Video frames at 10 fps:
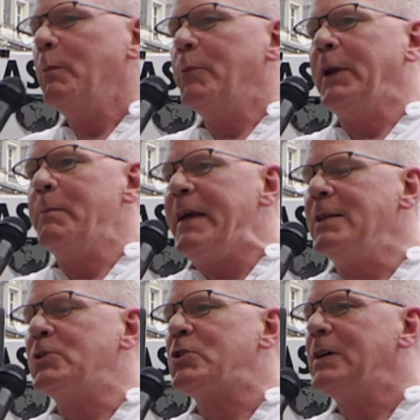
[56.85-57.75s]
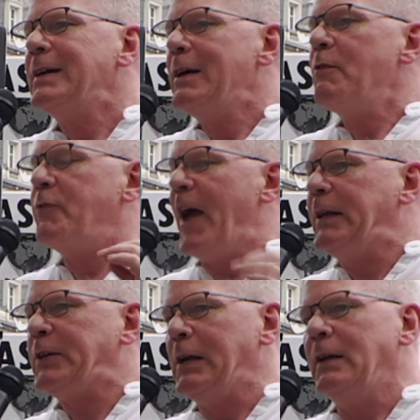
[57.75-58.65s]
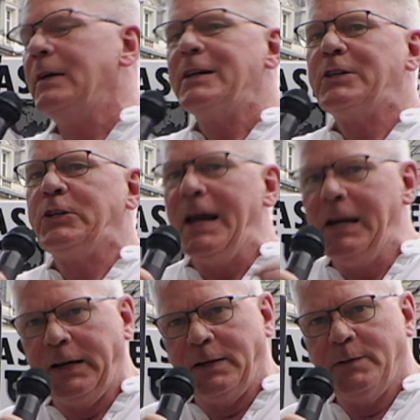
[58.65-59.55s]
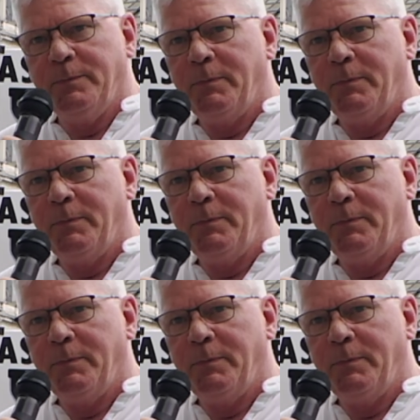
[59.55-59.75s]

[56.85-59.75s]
but it means fatal killing.